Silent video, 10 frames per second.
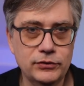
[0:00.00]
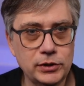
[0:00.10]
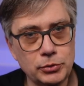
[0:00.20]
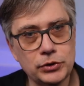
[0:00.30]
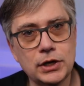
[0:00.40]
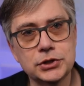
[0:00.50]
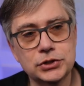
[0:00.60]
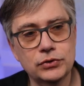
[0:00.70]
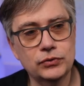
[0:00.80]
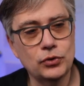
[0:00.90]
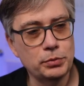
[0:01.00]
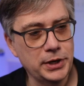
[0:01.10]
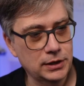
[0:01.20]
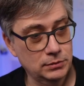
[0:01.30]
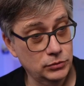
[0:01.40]
for the production of Dolby
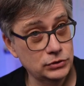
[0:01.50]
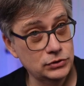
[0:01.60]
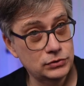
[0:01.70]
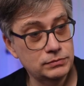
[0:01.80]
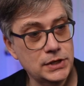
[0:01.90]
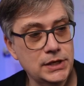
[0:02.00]
Atmos.